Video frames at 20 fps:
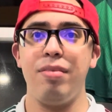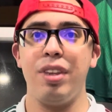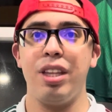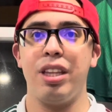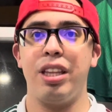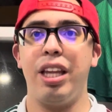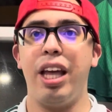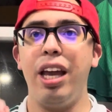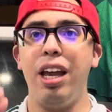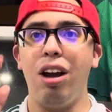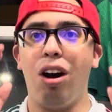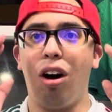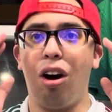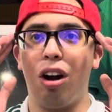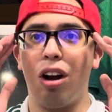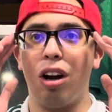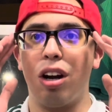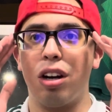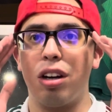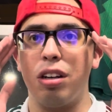They
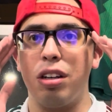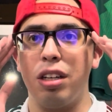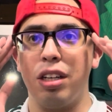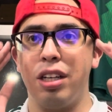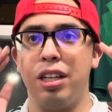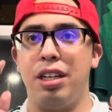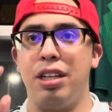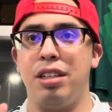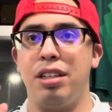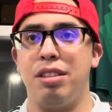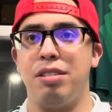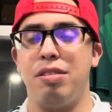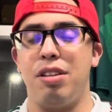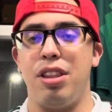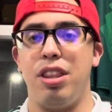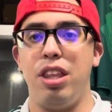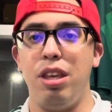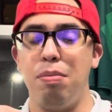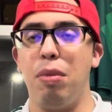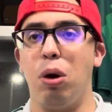are
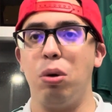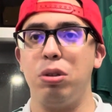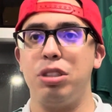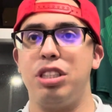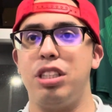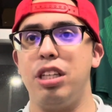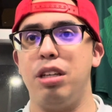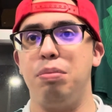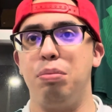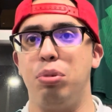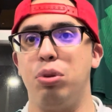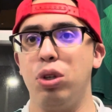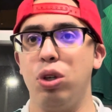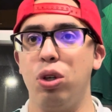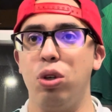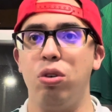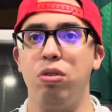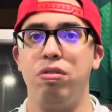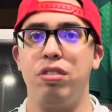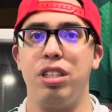the most
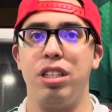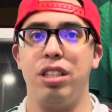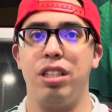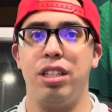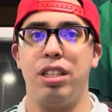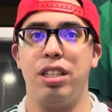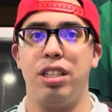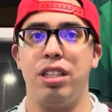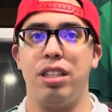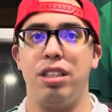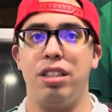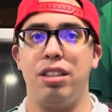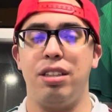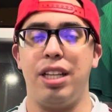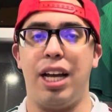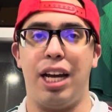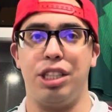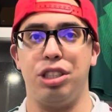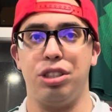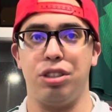improved
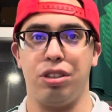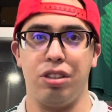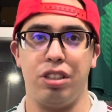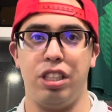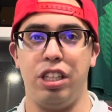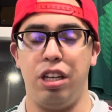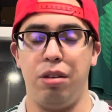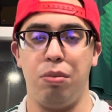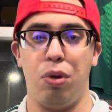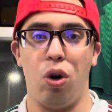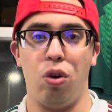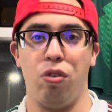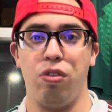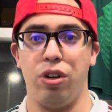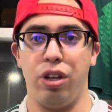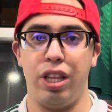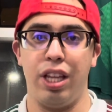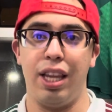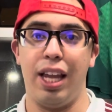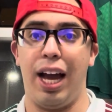national team
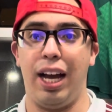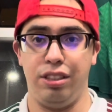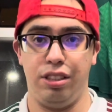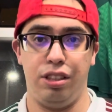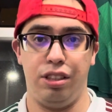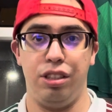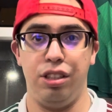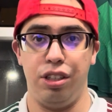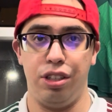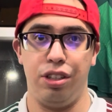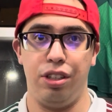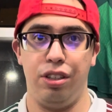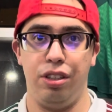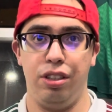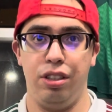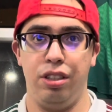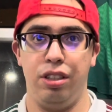over the last year,